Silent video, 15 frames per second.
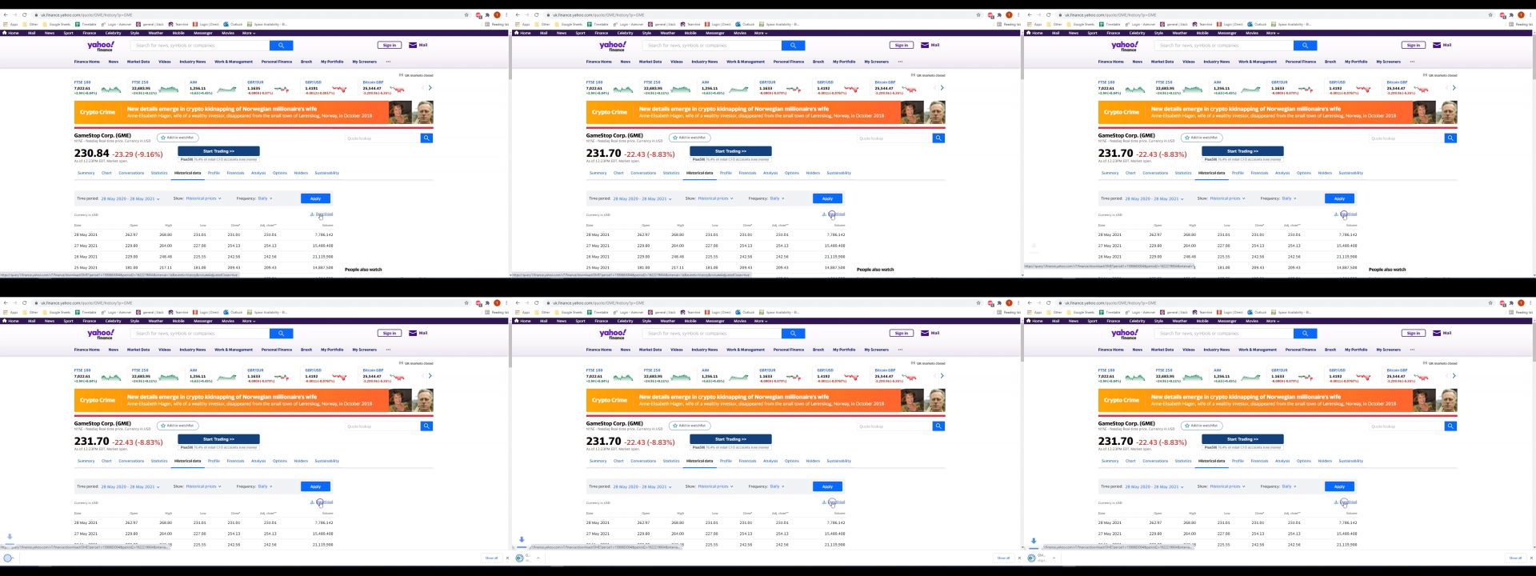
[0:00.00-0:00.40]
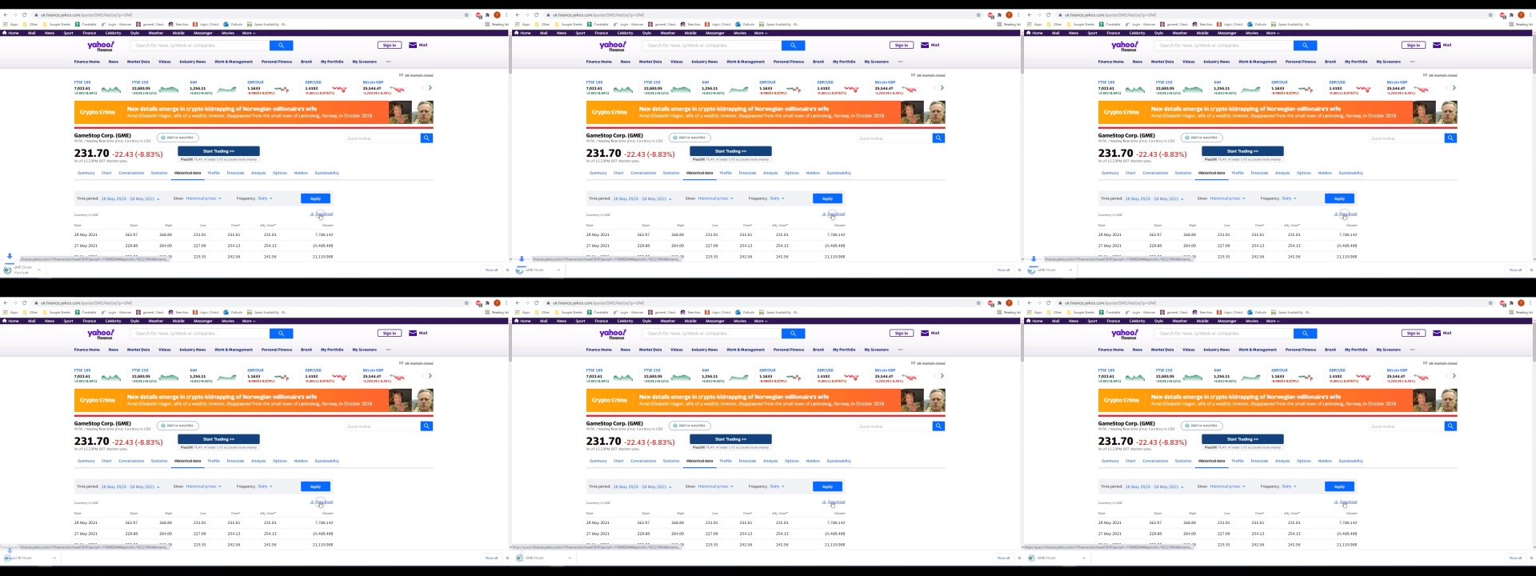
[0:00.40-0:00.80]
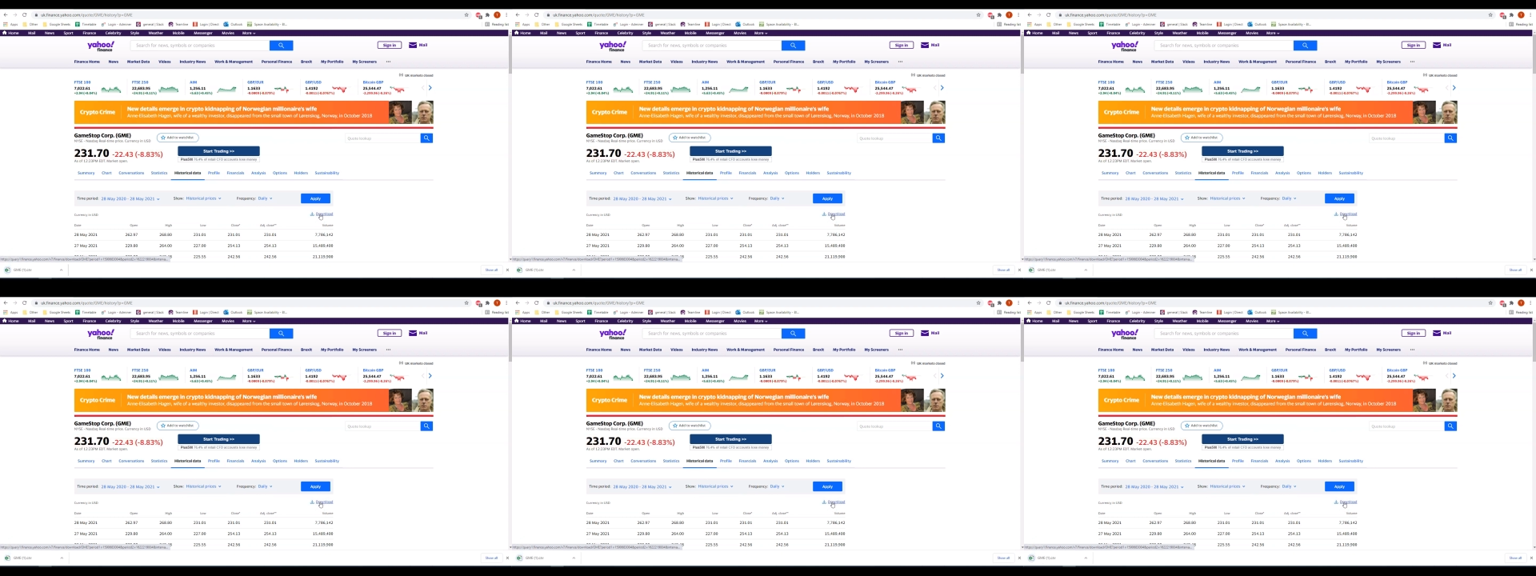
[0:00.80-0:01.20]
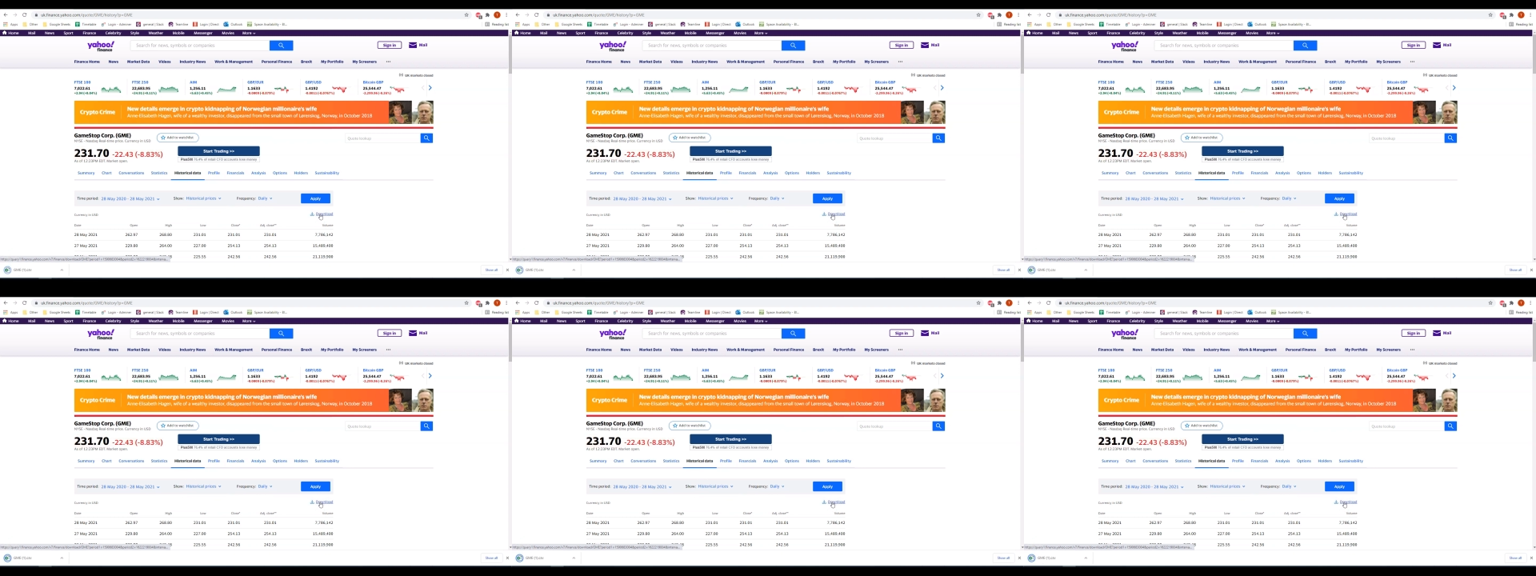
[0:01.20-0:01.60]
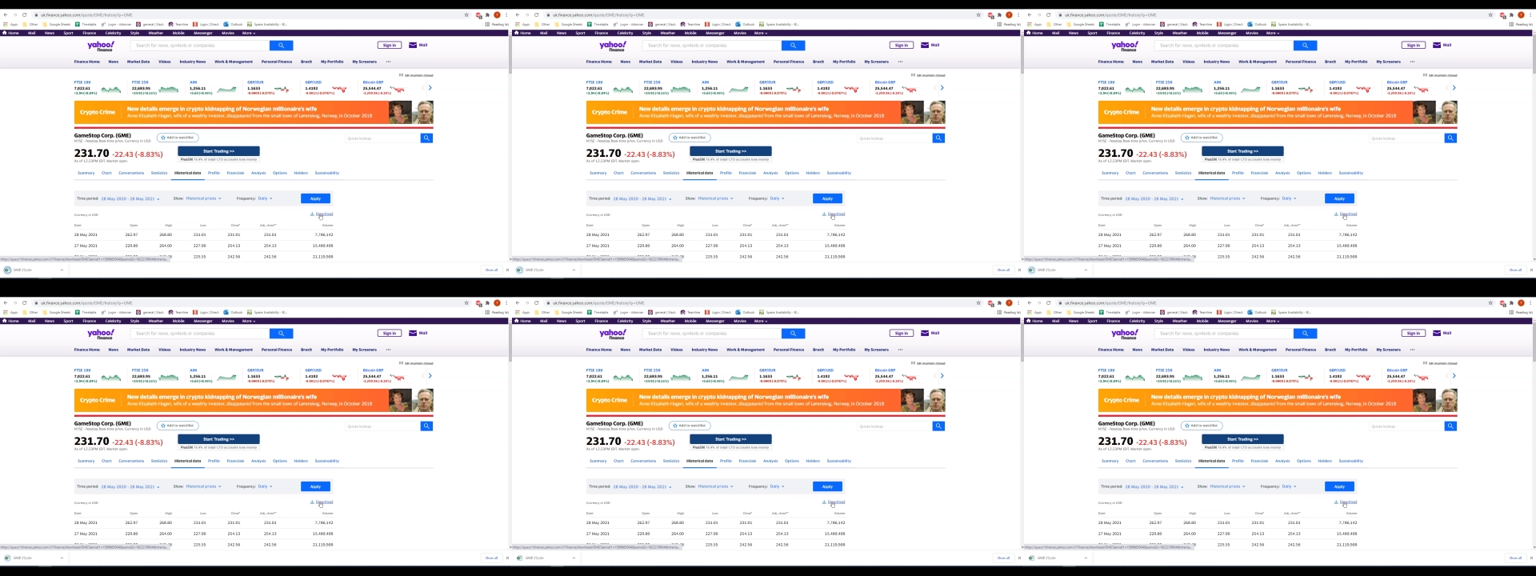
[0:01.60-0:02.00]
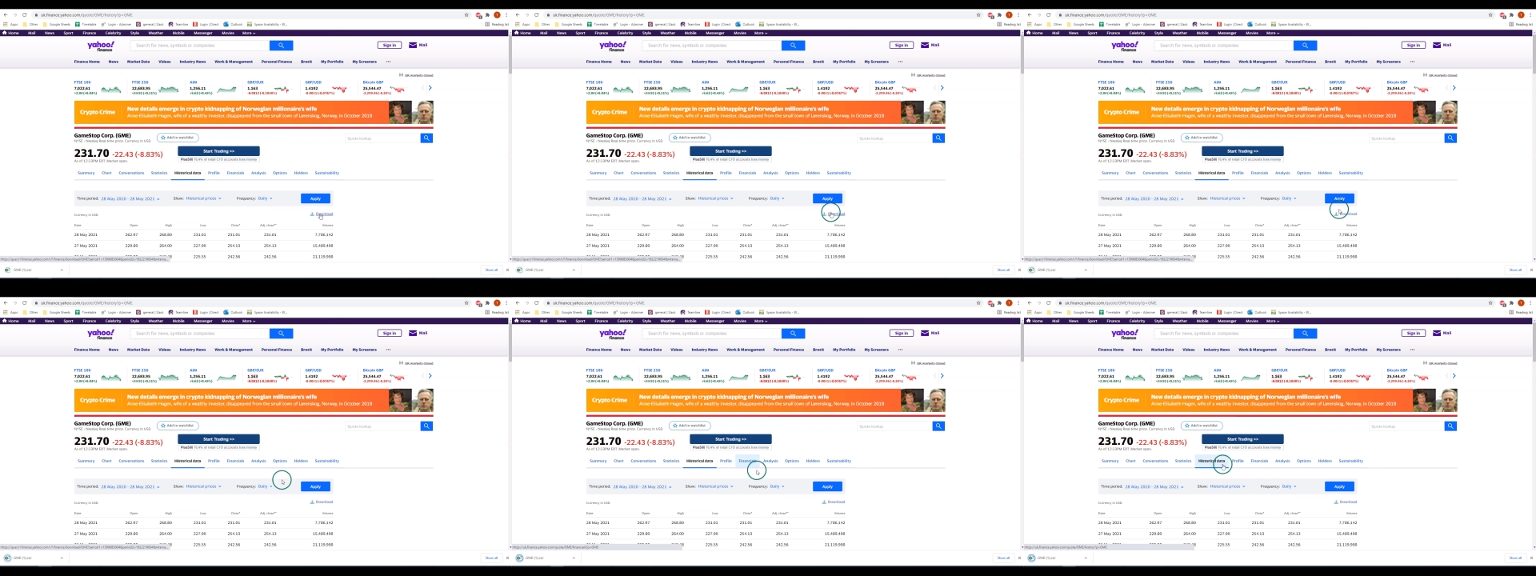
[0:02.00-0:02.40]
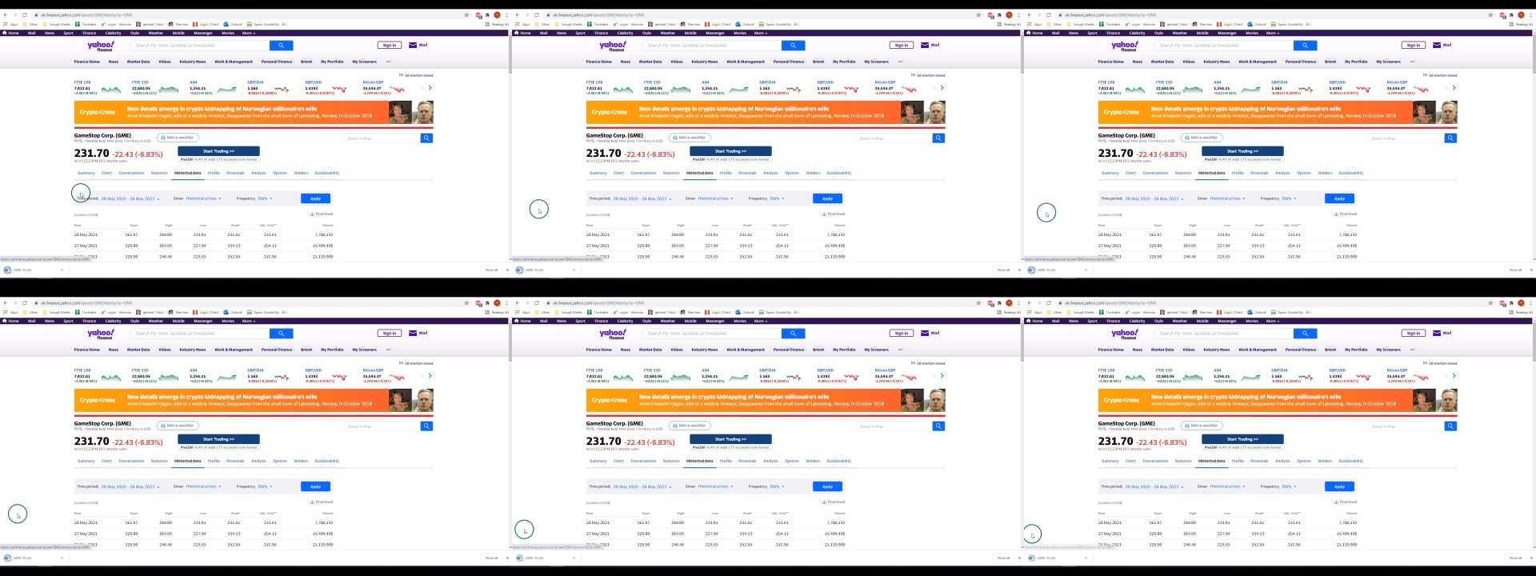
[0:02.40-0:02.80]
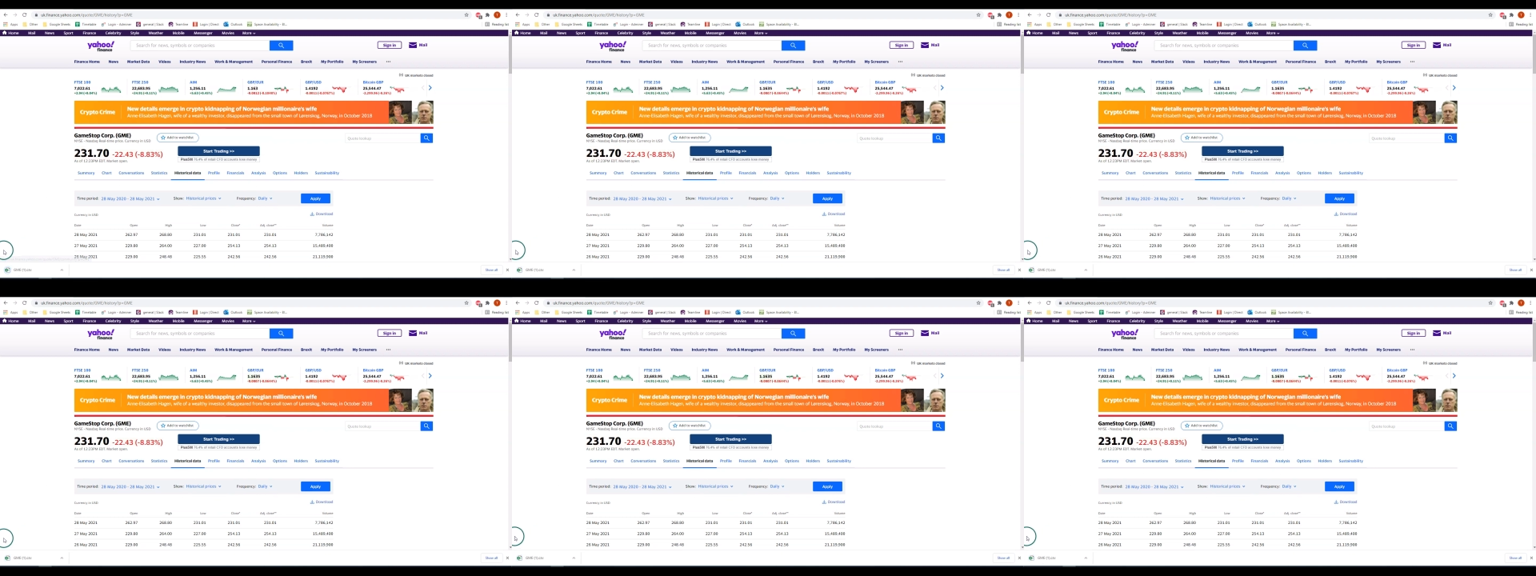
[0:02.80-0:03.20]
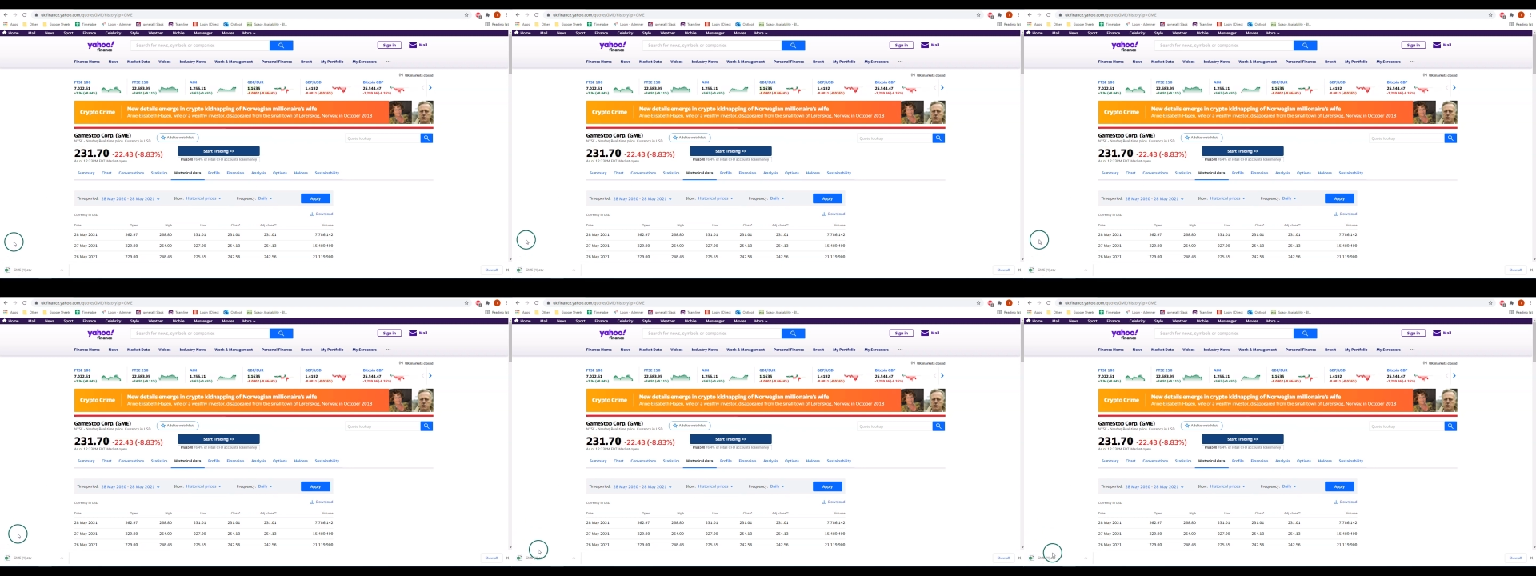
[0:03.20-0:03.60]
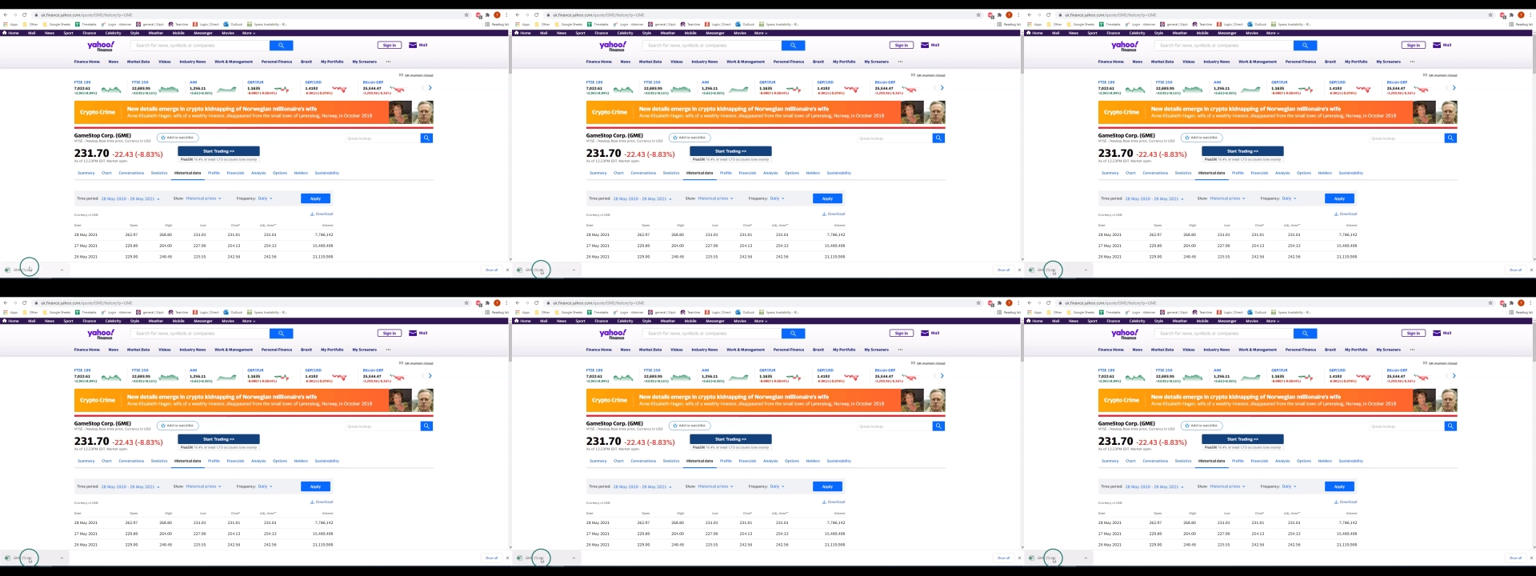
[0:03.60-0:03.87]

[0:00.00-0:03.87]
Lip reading: (no speaker visible)